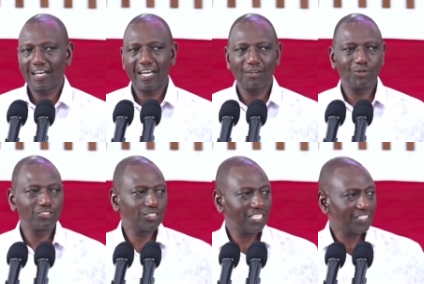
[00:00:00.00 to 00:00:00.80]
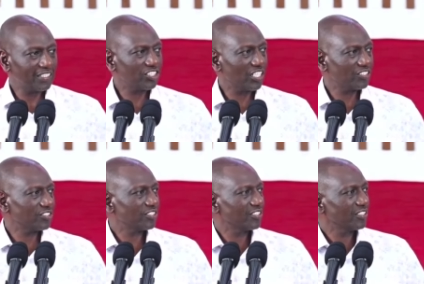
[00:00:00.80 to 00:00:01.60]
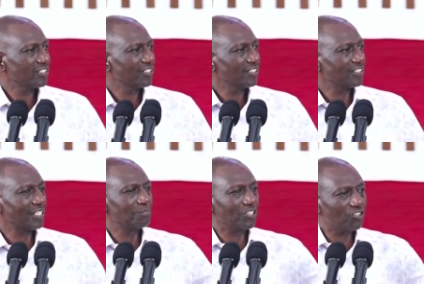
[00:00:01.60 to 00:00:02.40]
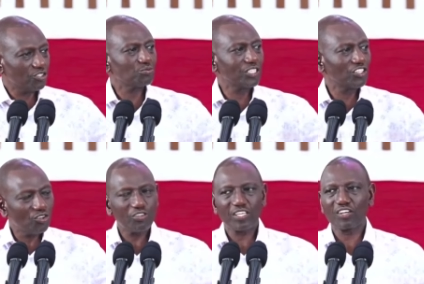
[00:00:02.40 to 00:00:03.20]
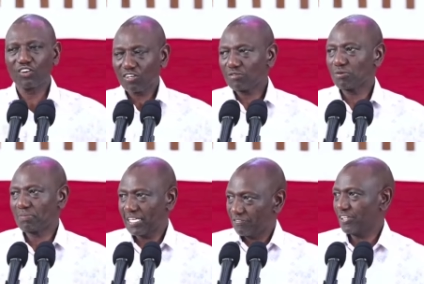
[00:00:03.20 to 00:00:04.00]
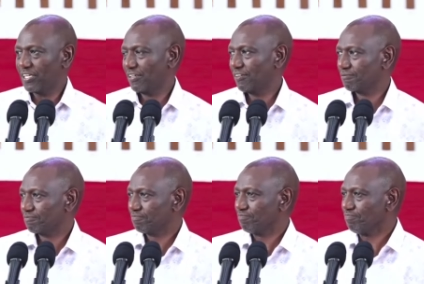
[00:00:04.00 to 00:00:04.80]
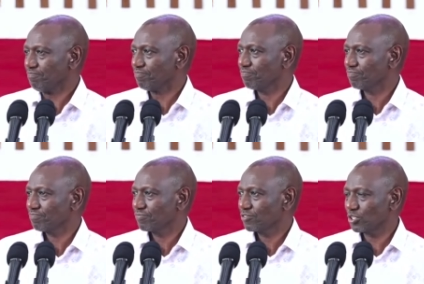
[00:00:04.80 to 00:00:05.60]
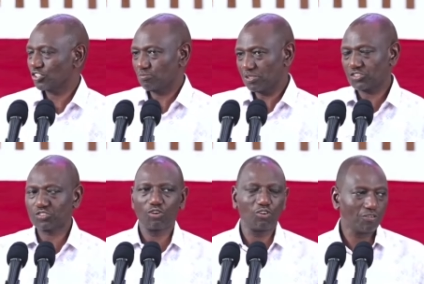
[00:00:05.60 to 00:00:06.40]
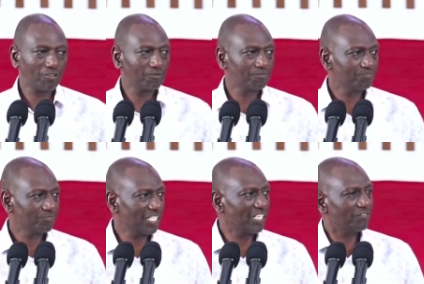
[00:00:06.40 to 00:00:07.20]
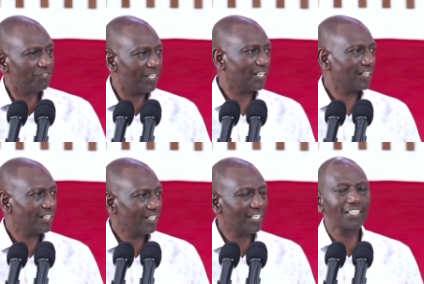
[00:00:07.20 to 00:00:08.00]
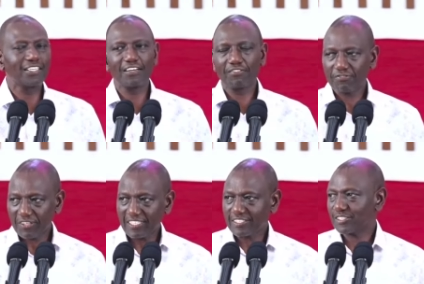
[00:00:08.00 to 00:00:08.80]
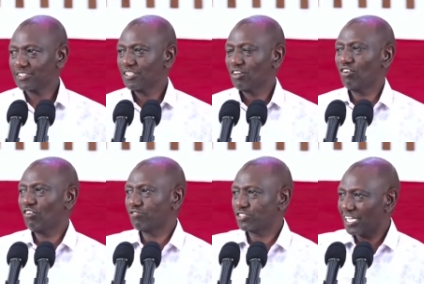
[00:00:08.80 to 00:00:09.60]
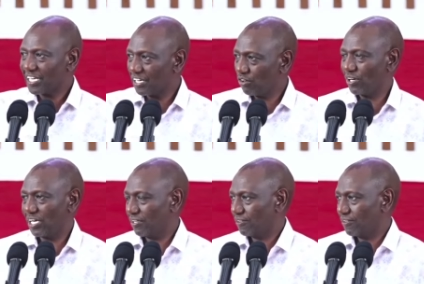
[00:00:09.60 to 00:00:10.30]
I want to tell the church that because we know the God we believe in, we should be strong, even in the face of Shakahola,